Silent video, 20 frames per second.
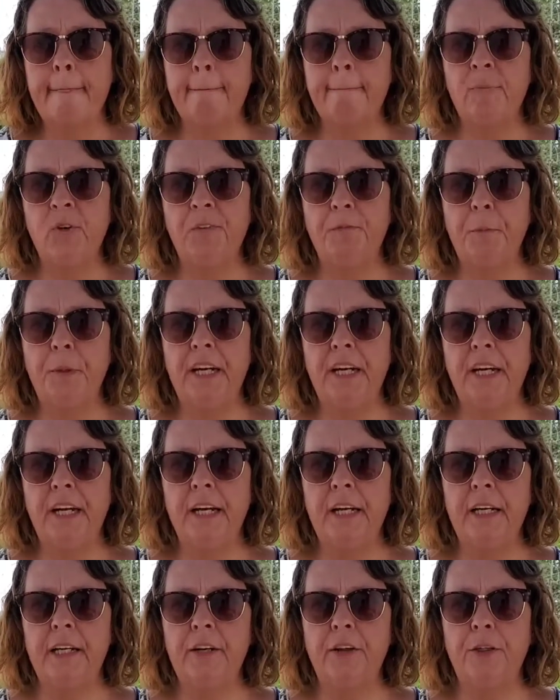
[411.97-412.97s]
We've
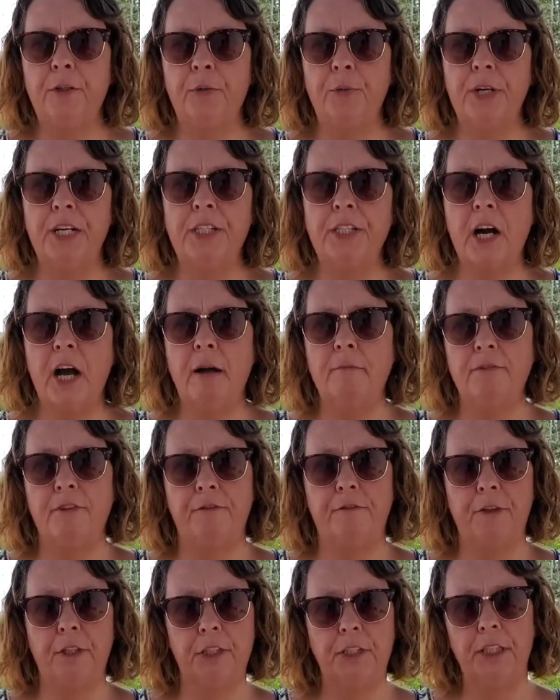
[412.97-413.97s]
been 3 times.
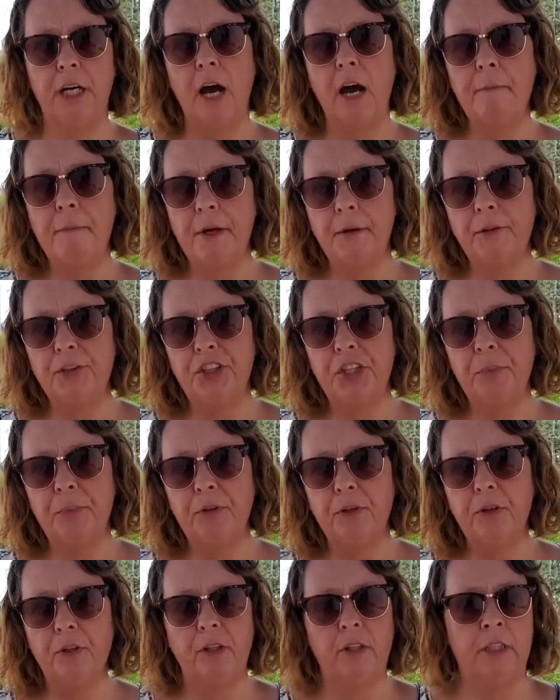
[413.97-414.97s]
The first time they were
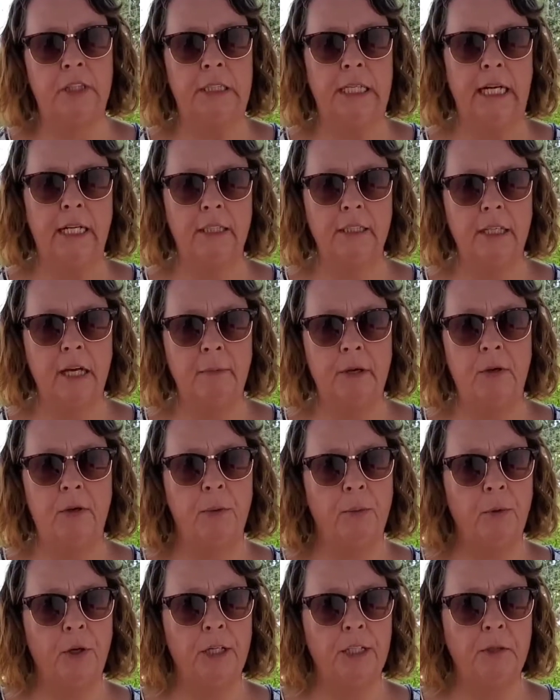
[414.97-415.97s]
cheaper, the second time they
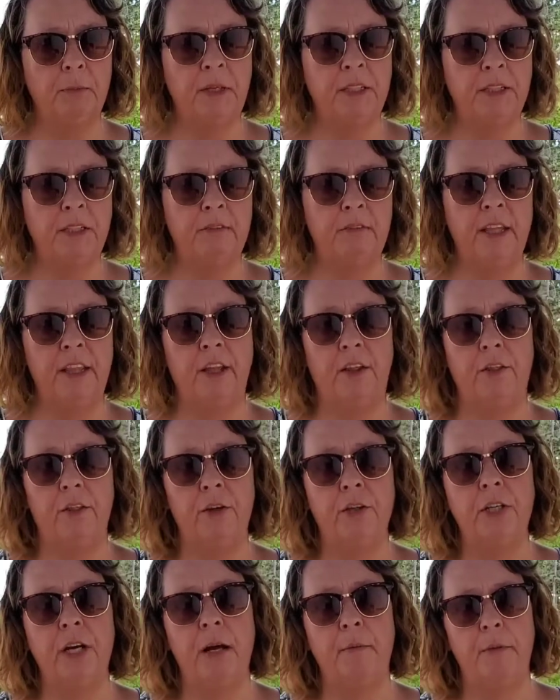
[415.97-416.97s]
were more expensive, and the
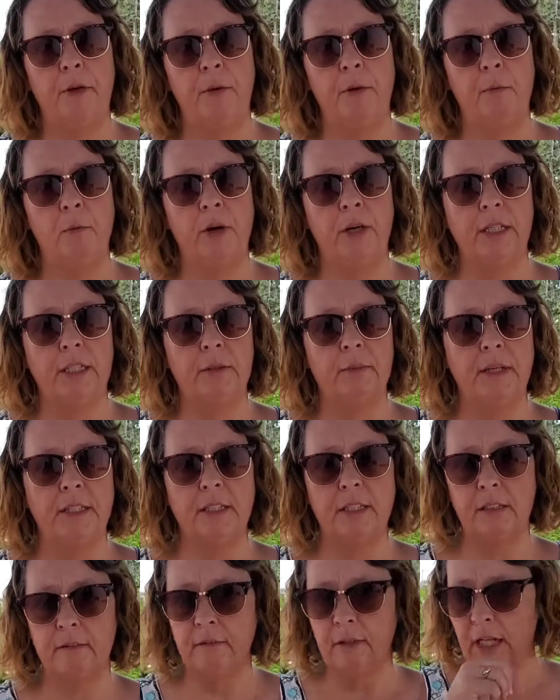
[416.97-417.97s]
third time they were more
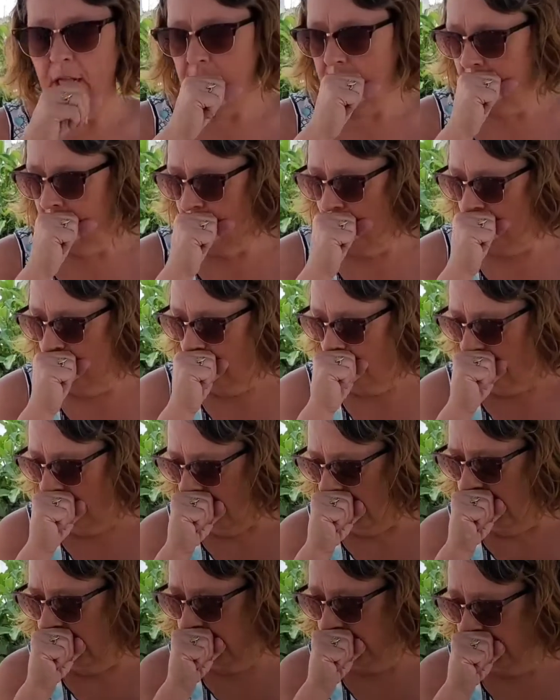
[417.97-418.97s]
expensive.
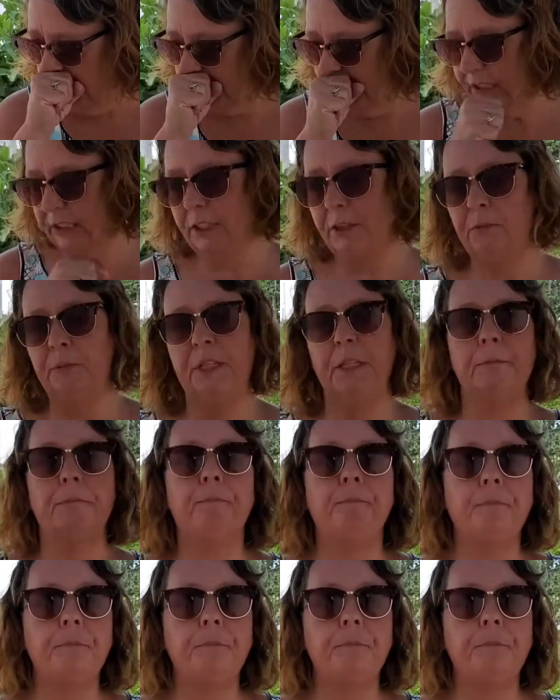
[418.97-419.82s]
Excuse me.